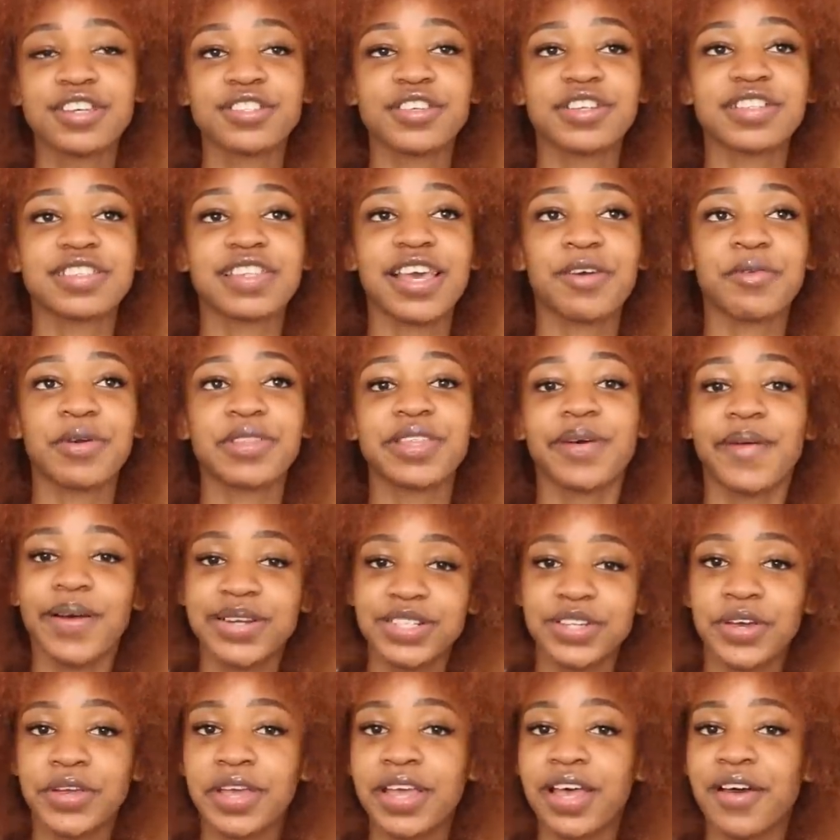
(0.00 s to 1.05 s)
So it's like when they
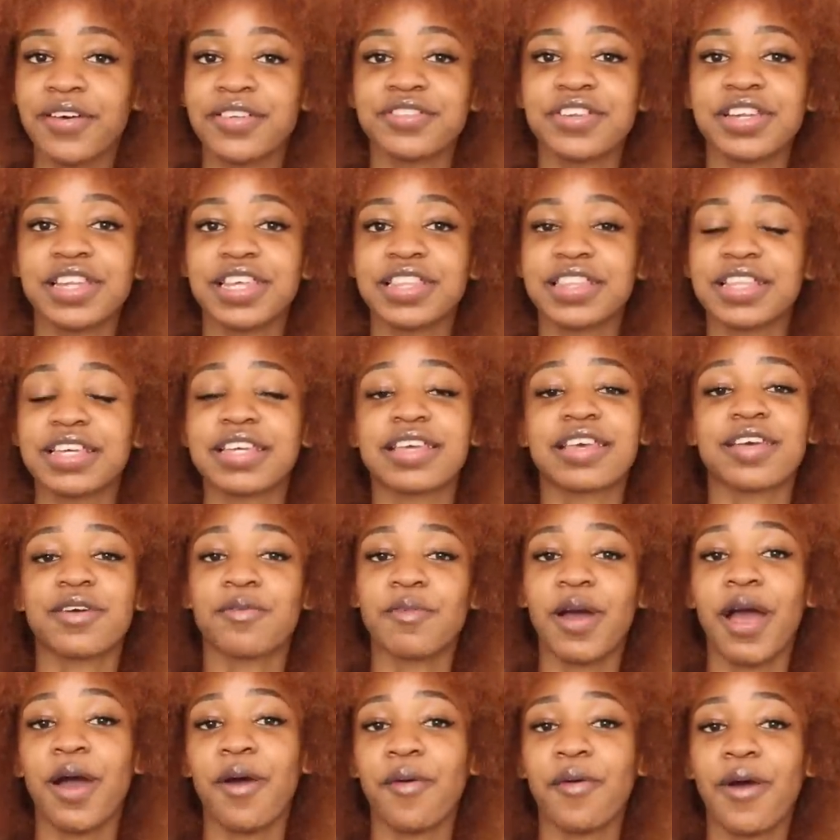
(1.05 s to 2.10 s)
were talking, I was really
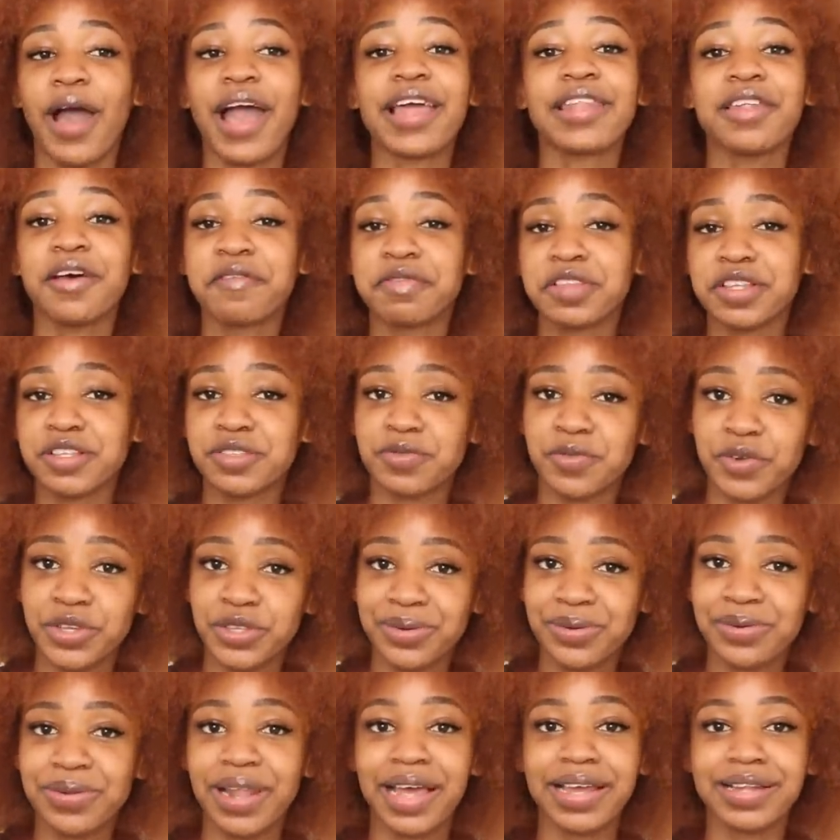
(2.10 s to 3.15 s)
thinking, wow, I love this for
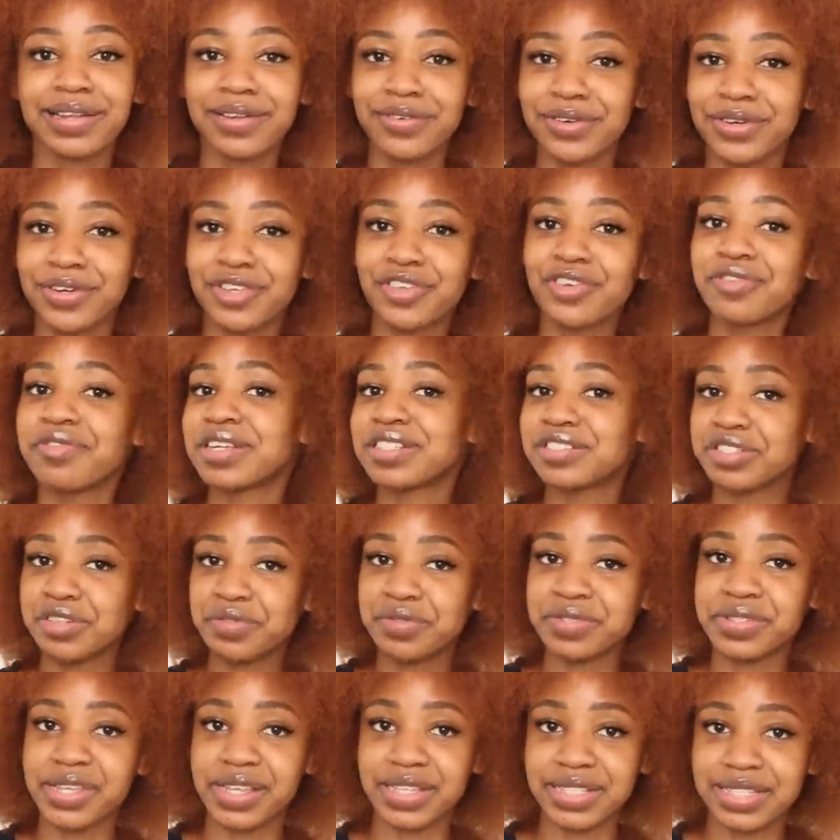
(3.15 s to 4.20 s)
you. Like, look, you've
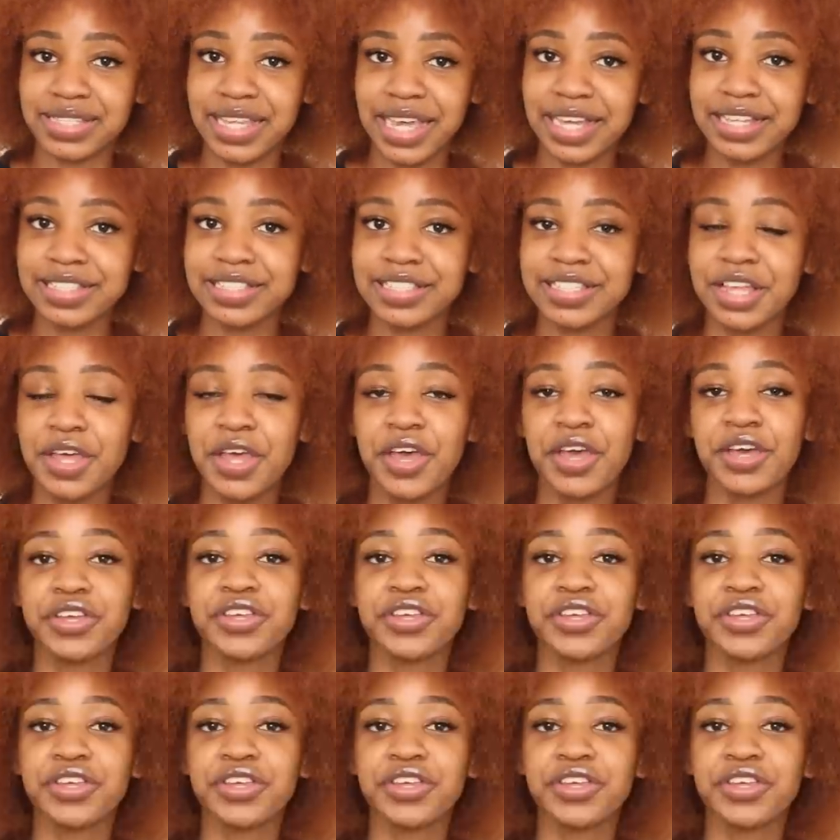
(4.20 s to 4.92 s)
achieved success.